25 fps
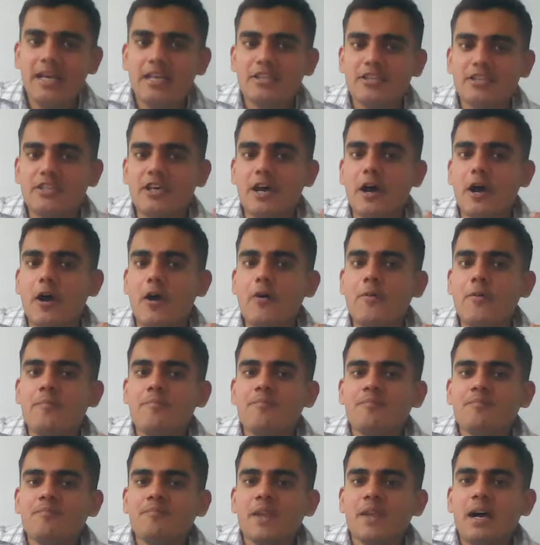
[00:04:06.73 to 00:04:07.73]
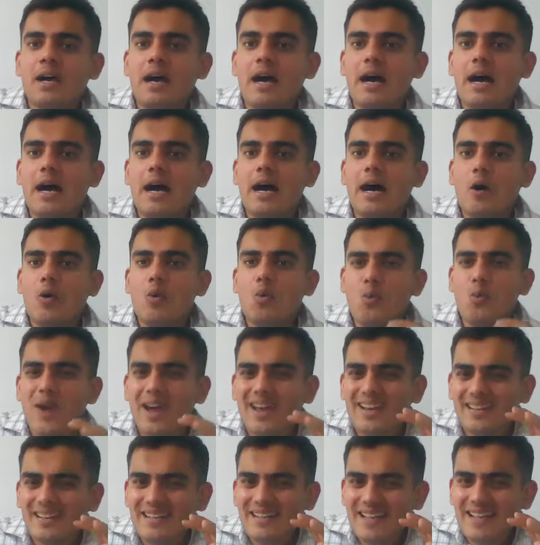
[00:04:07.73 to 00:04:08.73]
So,
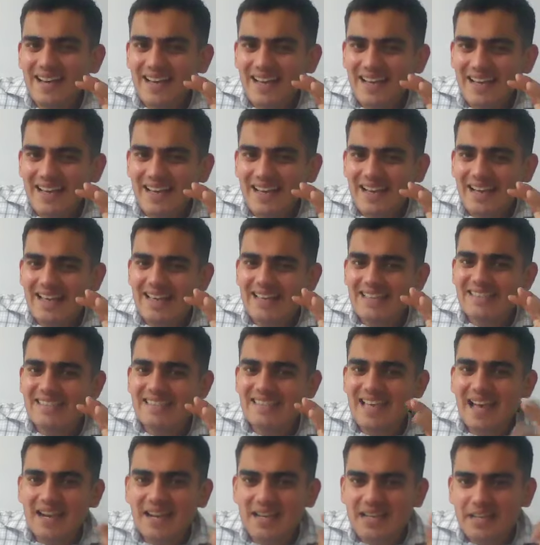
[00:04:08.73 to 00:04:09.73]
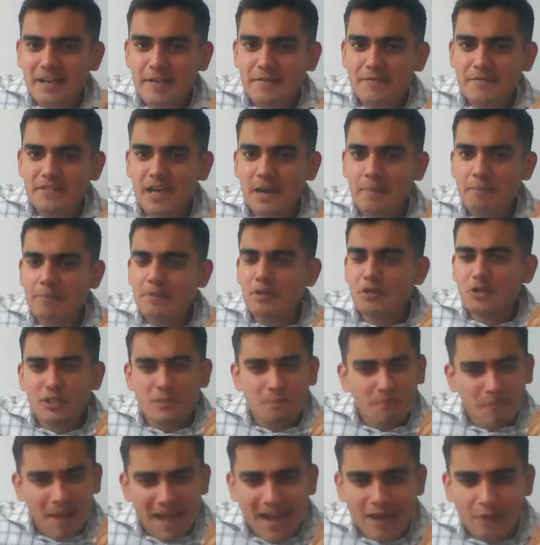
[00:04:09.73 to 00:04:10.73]
when executives
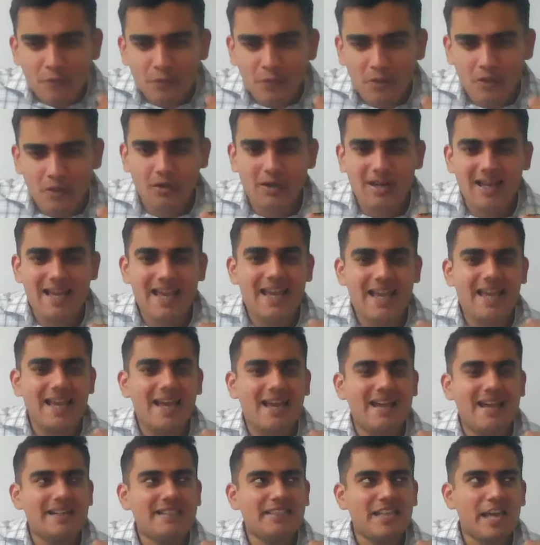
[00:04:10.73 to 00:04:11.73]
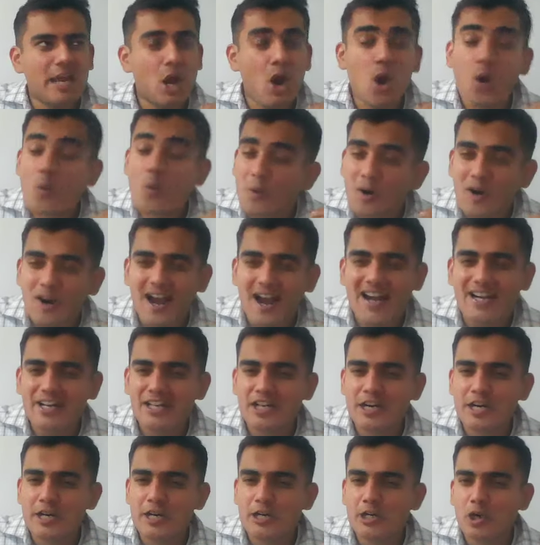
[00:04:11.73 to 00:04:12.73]
abuse power and they
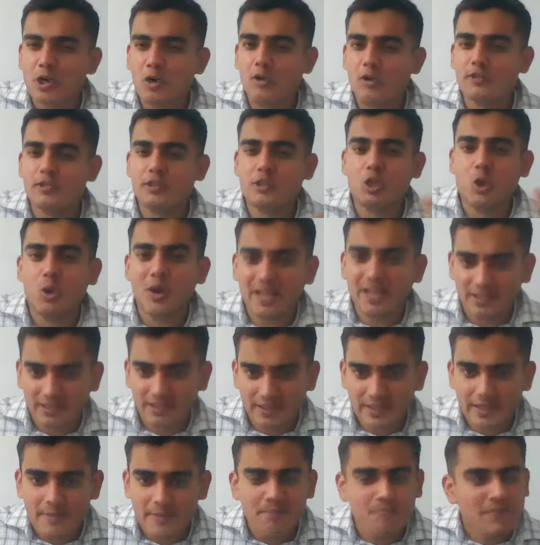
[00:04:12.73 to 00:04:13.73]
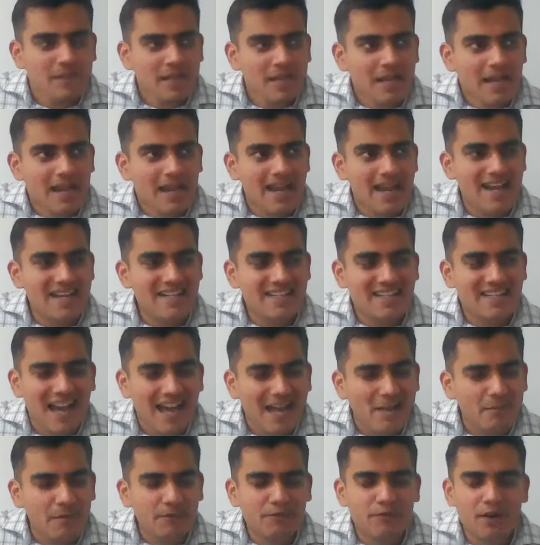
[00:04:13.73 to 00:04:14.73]
override controls knowingly, it
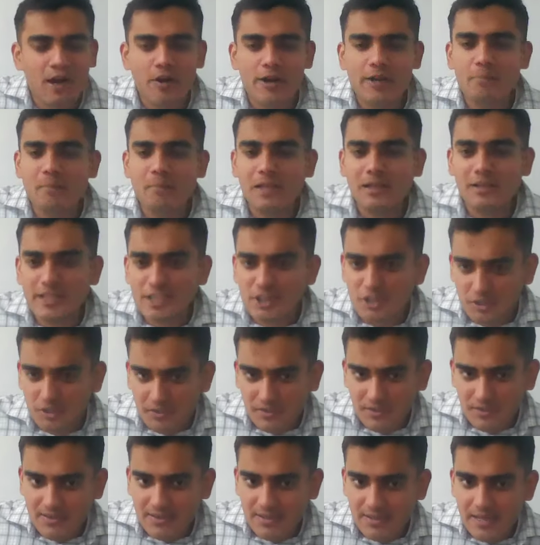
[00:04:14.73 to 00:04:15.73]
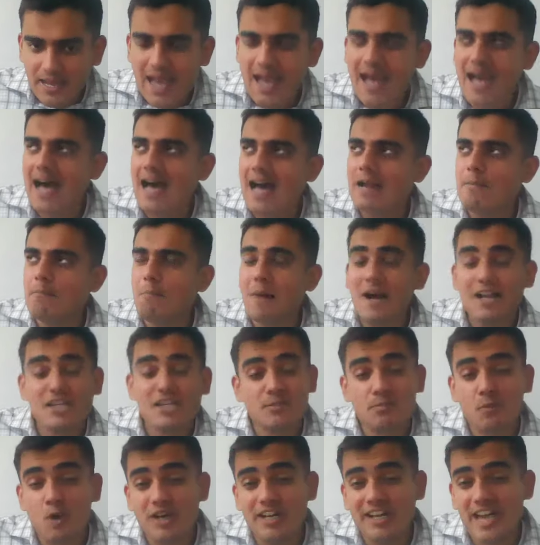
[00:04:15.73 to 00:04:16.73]
can be very malicious and
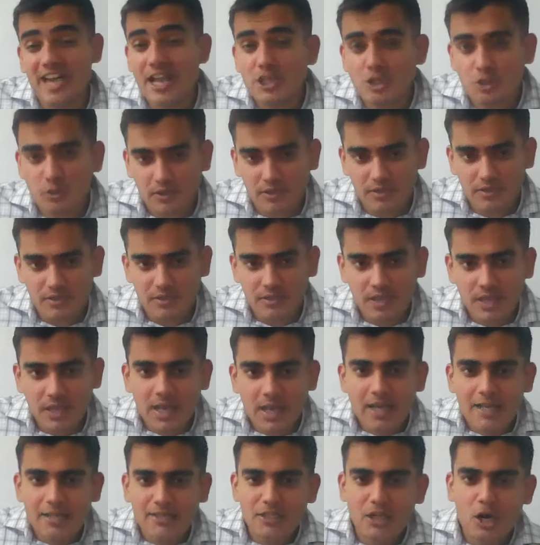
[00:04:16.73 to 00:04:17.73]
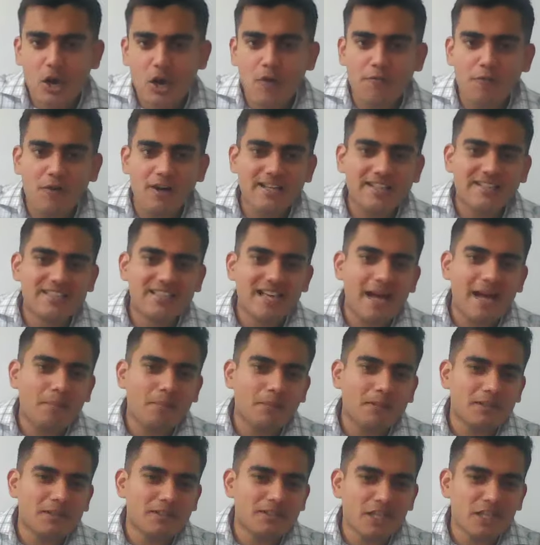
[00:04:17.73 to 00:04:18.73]
much more dangerous. So, for
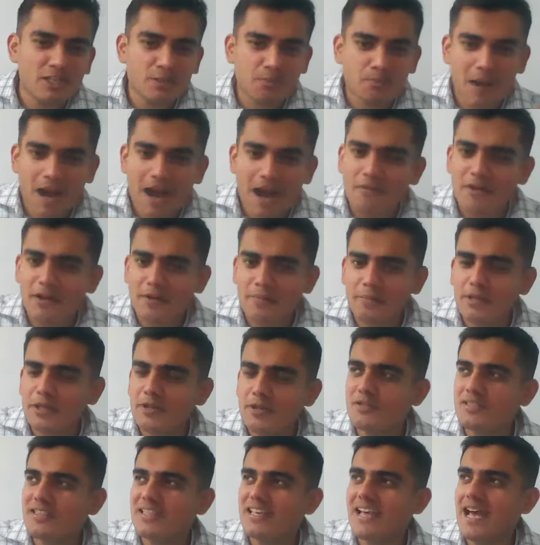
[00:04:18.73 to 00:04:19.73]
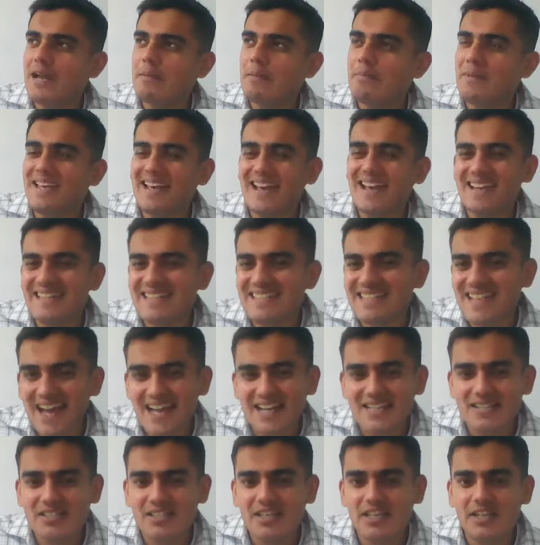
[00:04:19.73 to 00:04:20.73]
example, such power abuse can be
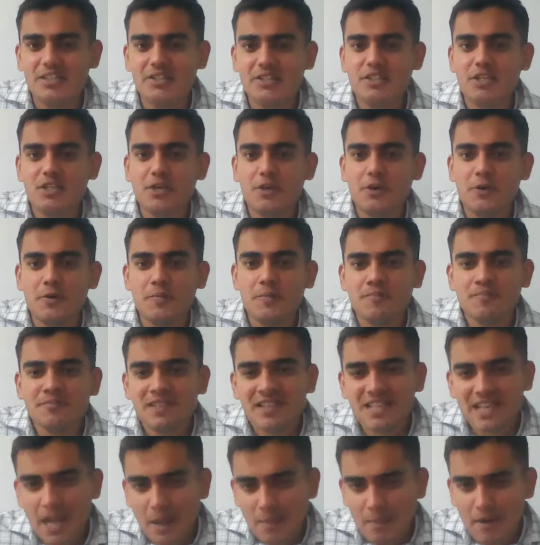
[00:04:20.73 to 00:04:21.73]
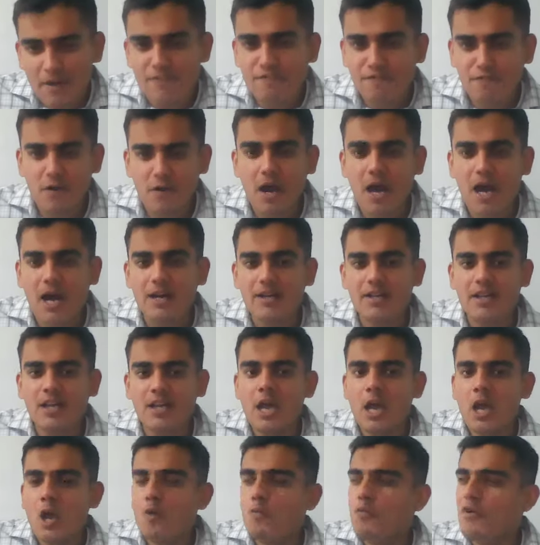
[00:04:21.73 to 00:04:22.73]
intended to commit fraud,
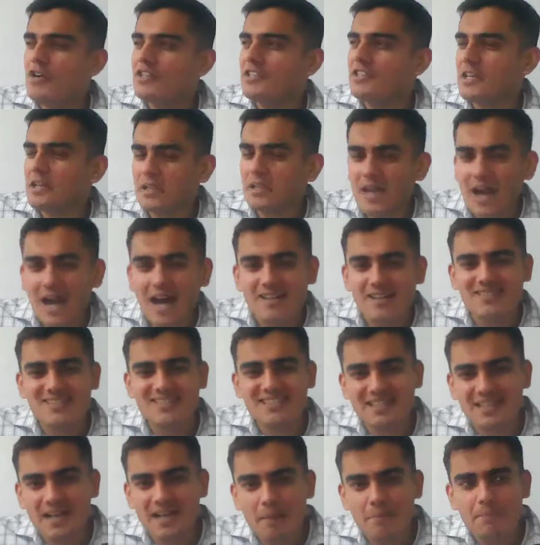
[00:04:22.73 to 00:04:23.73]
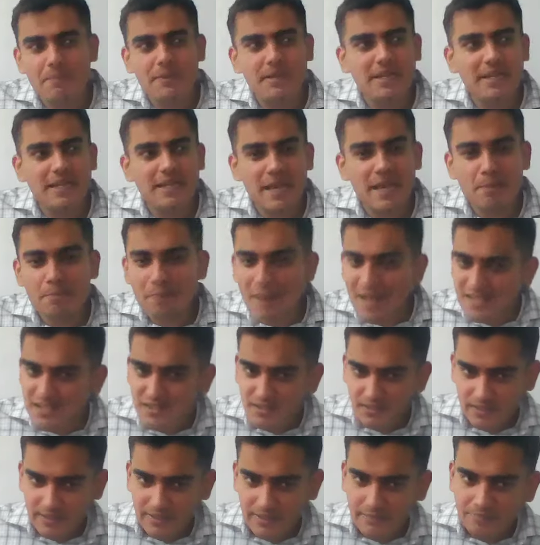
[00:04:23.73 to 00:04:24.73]
which can cost the company
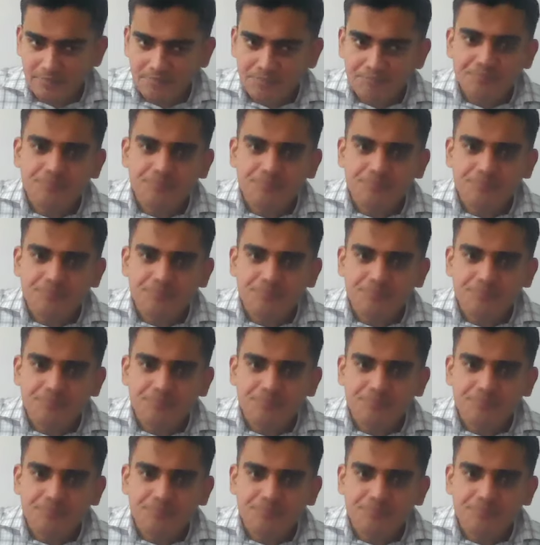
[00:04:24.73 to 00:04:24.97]
immensely.